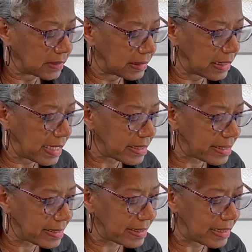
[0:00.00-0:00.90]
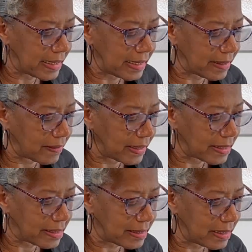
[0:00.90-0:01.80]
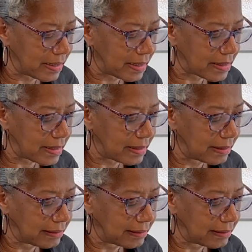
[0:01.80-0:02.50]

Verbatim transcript: Let's see here. Let's see here. Let's see.